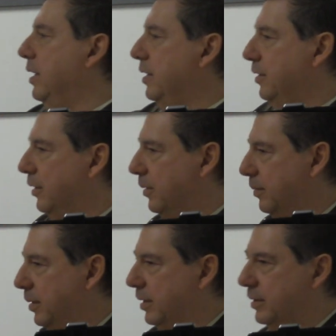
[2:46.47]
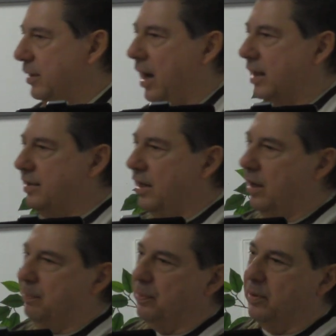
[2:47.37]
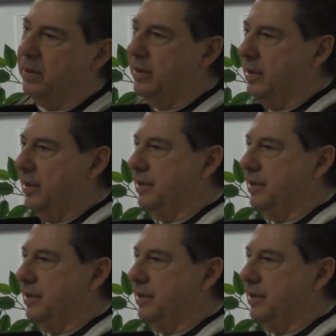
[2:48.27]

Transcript: you know, locked up or,